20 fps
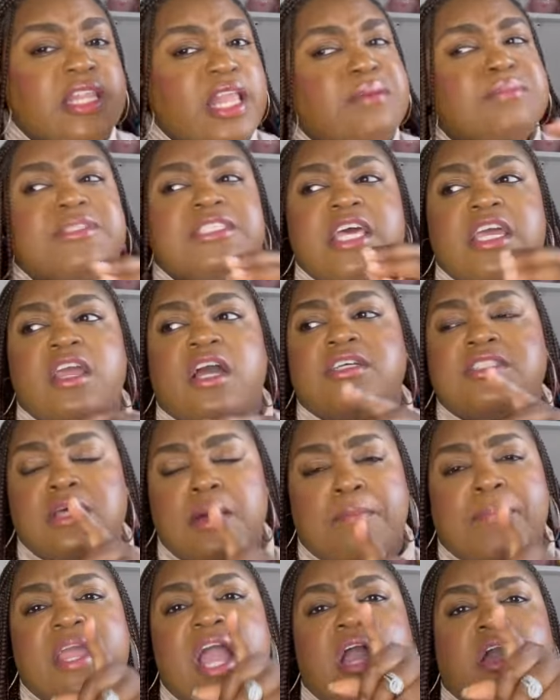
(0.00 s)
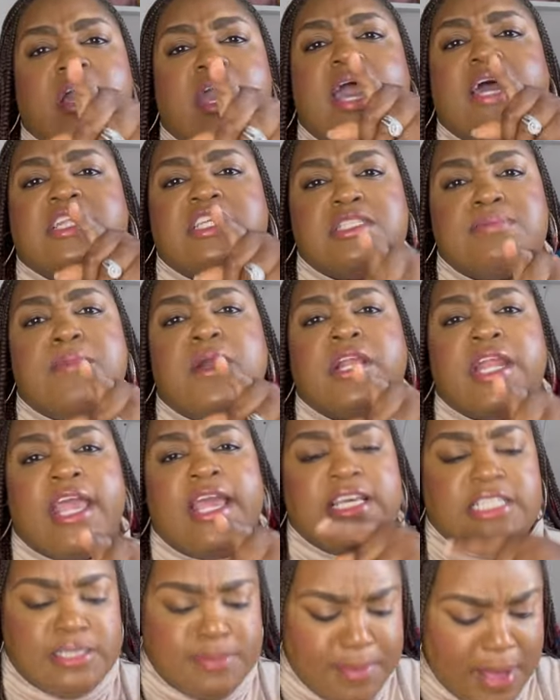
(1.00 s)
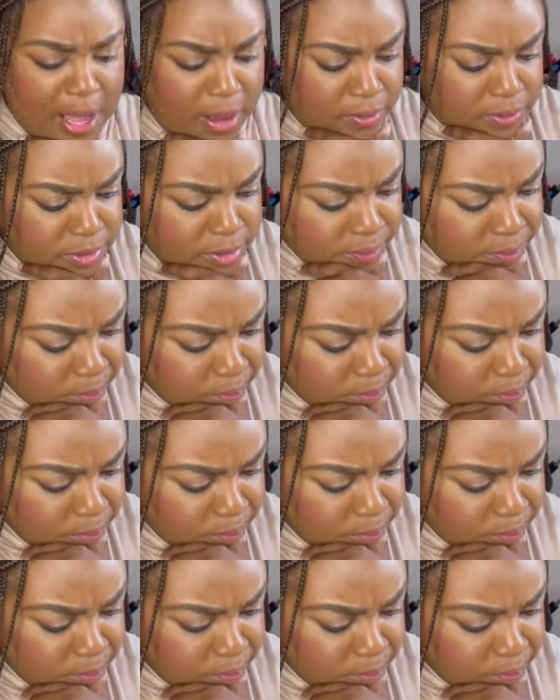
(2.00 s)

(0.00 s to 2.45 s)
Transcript: let me tell y'all something. Bianca got a smart ass mouth.